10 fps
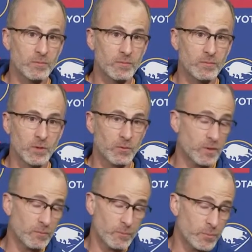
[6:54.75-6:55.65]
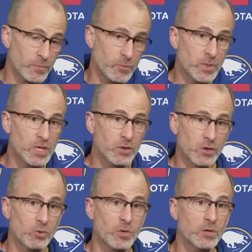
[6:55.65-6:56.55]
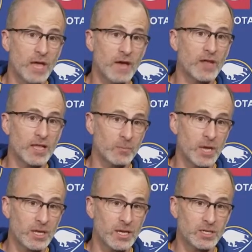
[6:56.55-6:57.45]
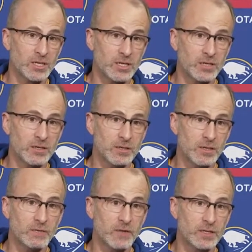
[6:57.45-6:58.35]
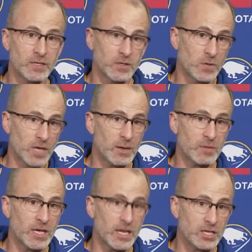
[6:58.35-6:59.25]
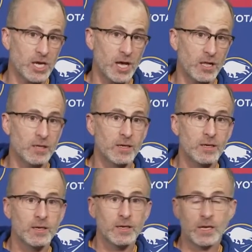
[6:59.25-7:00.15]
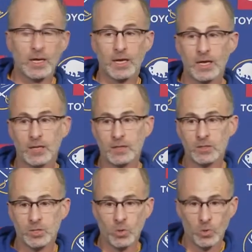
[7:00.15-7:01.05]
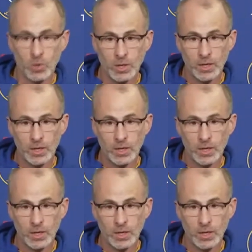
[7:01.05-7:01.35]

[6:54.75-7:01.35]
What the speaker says: you know, in their career, they haven't had to pay attention to defense until they came to the NHL. And so